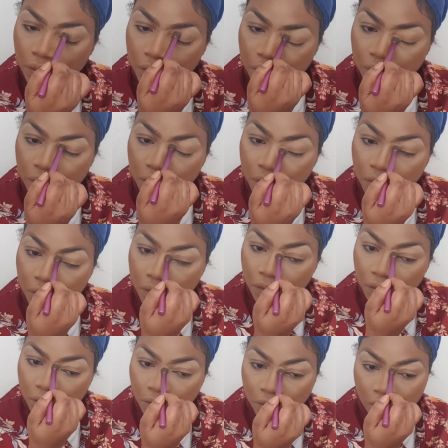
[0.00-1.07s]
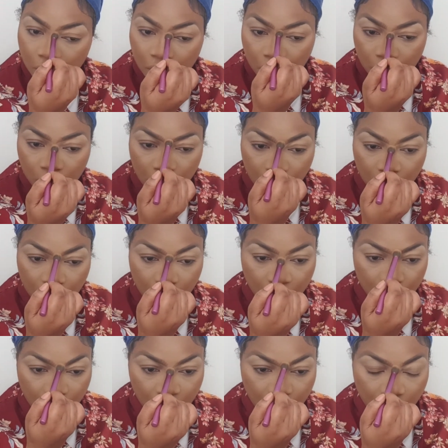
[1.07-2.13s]
Using that same brush,
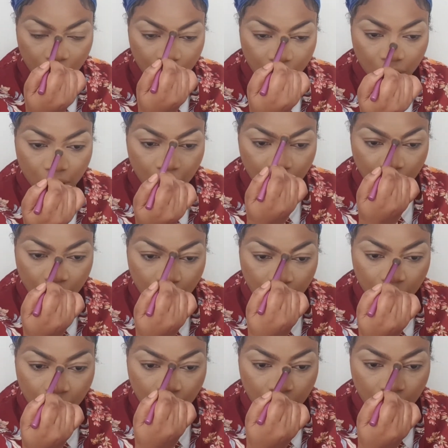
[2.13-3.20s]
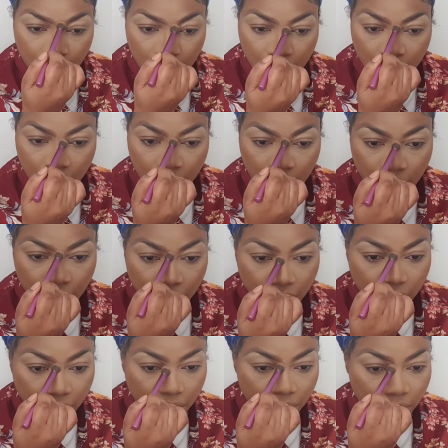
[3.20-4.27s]
I
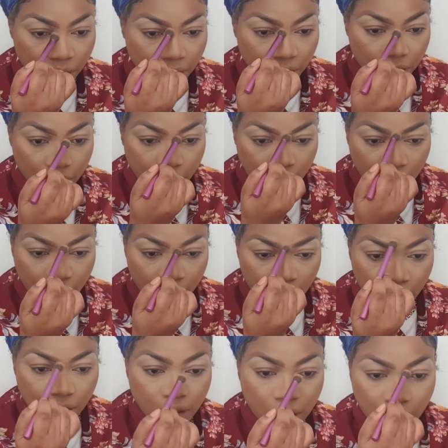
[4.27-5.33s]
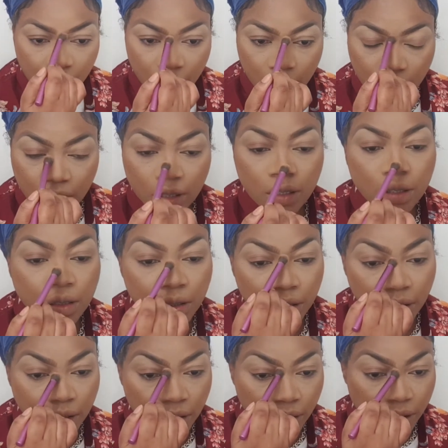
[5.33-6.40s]
went back into my
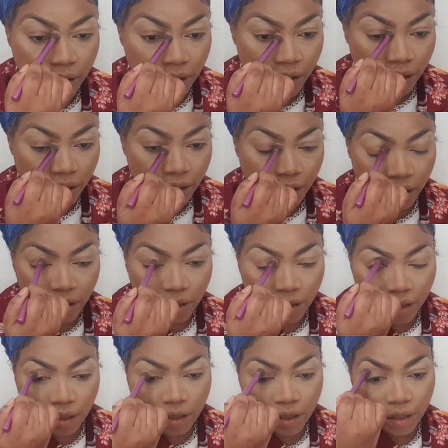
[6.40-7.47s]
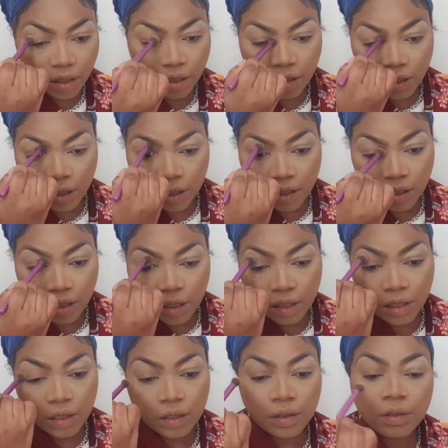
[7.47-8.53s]
concealer. I added more
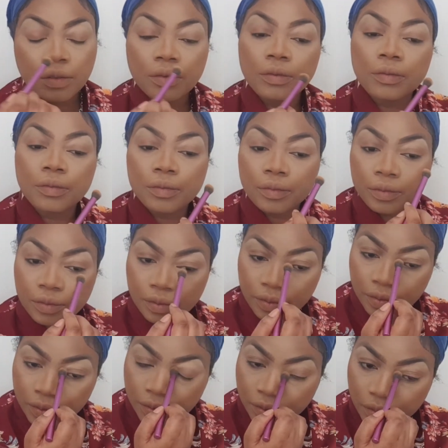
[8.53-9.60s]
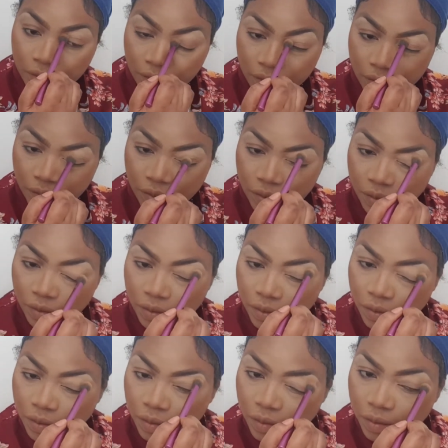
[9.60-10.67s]
concealer into the eye
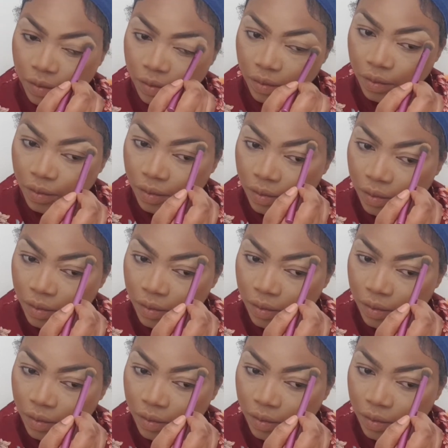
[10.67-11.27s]
areas